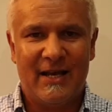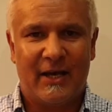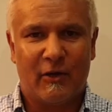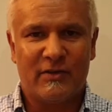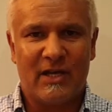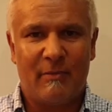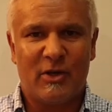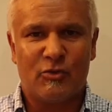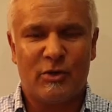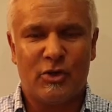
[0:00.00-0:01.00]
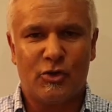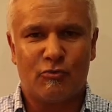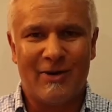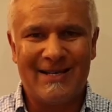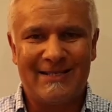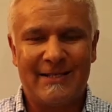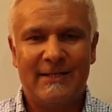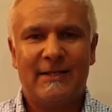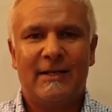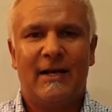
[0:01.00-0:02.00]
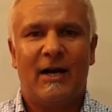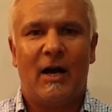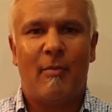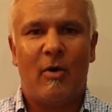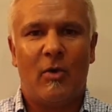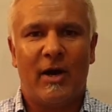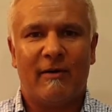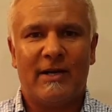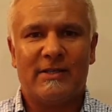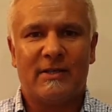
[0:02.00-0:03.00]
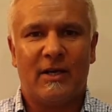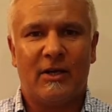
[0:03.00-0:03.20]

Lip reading: at obviously a much reduced rate, whereas